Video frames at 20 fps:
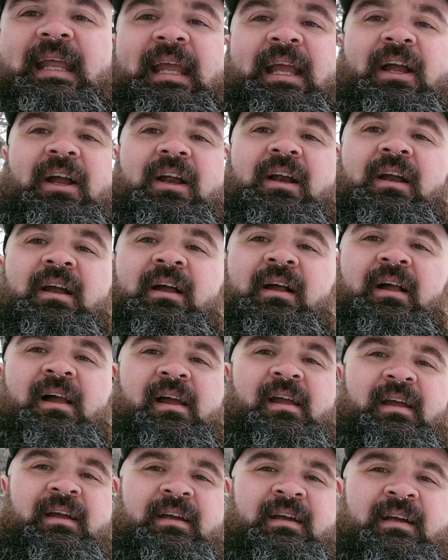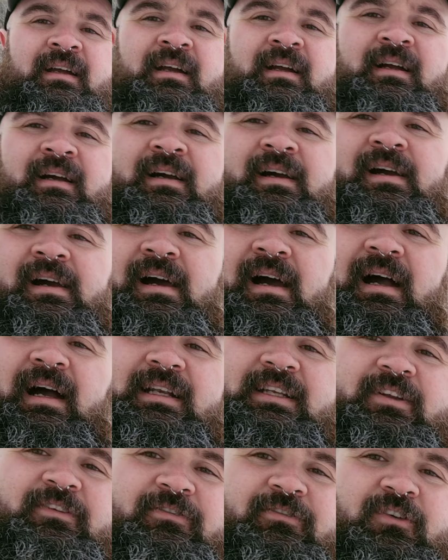here
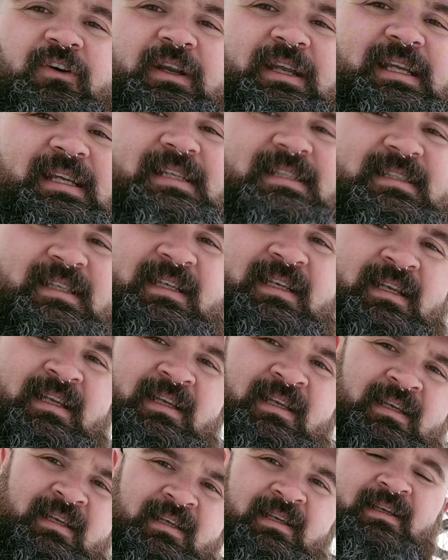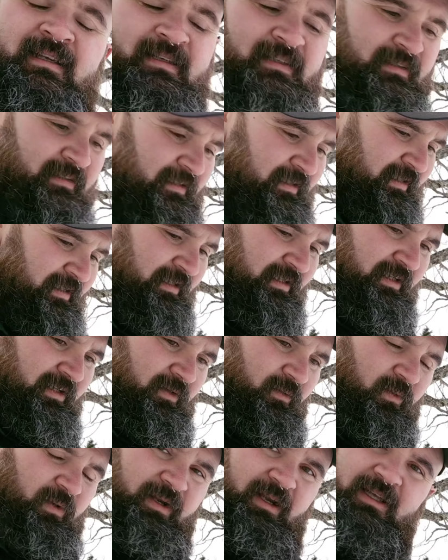to freeze and
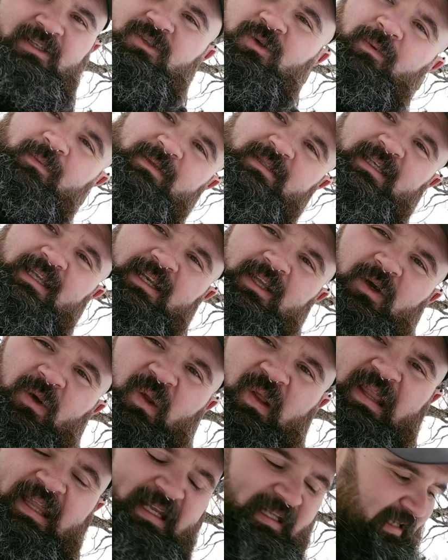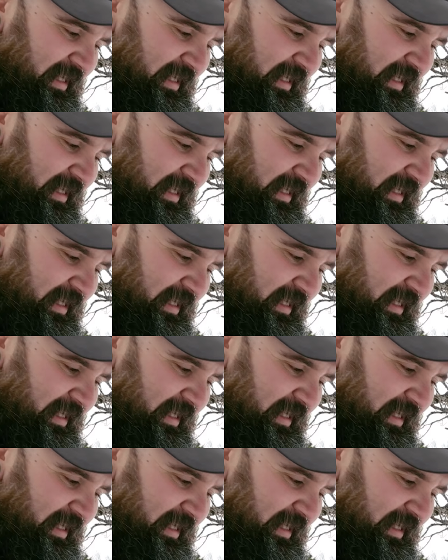whatnot. So I'm just gonna go and clean